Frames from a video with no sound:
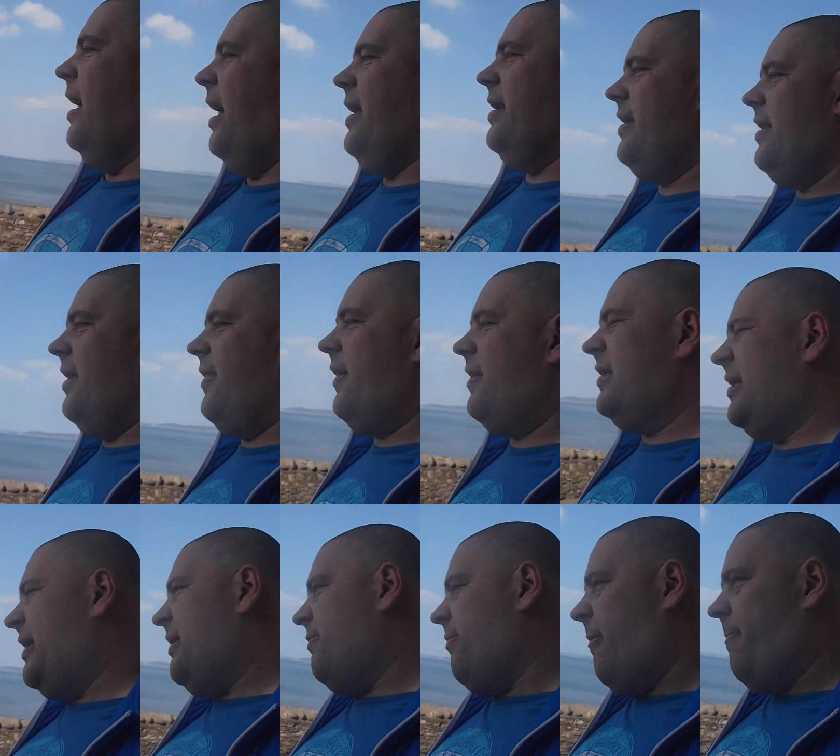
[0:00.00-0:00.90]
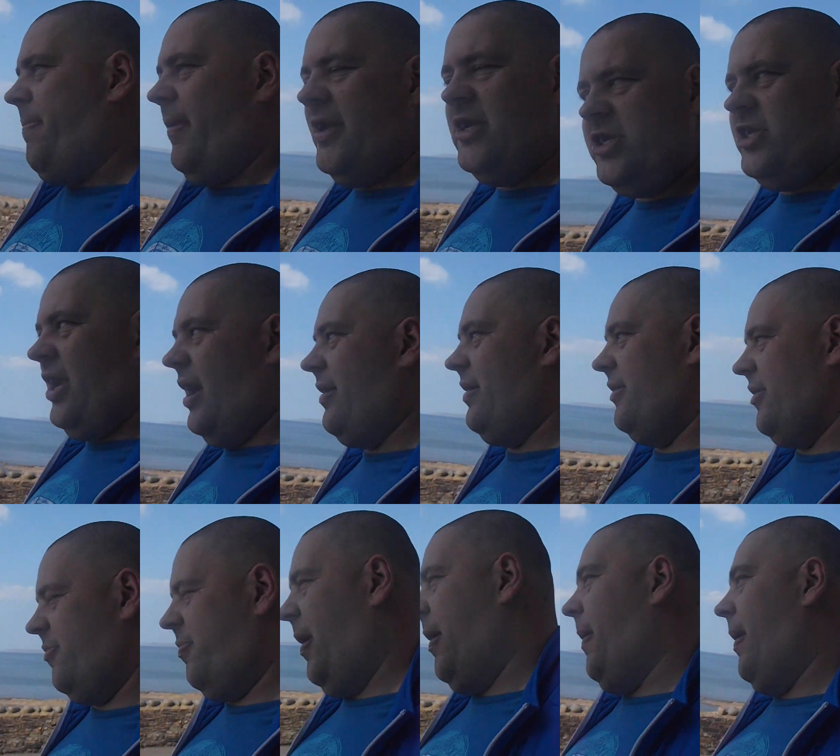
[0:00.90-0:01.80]
And they can think of a beach down
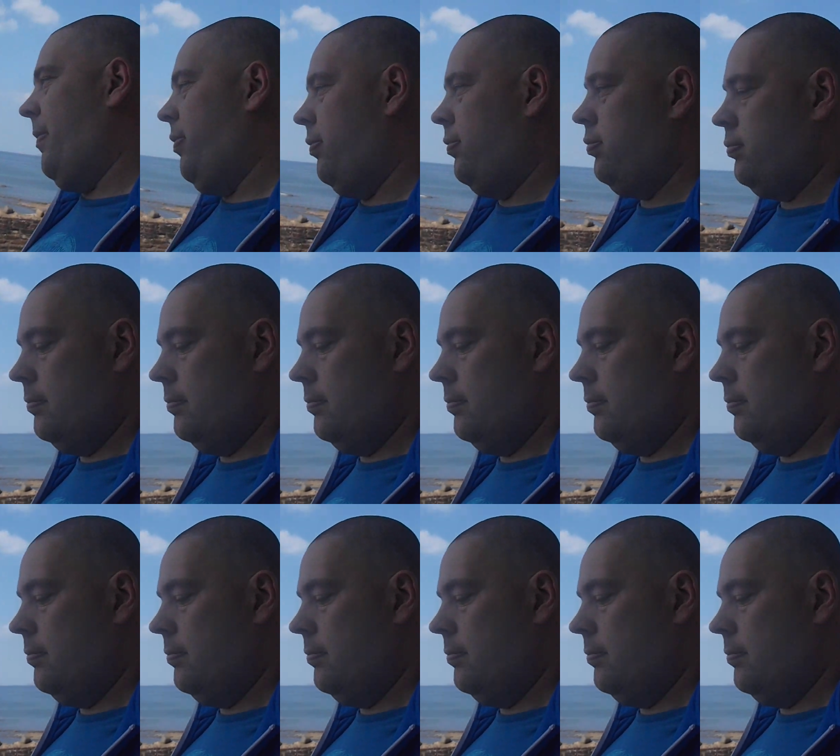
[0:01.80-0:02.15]
here as well, a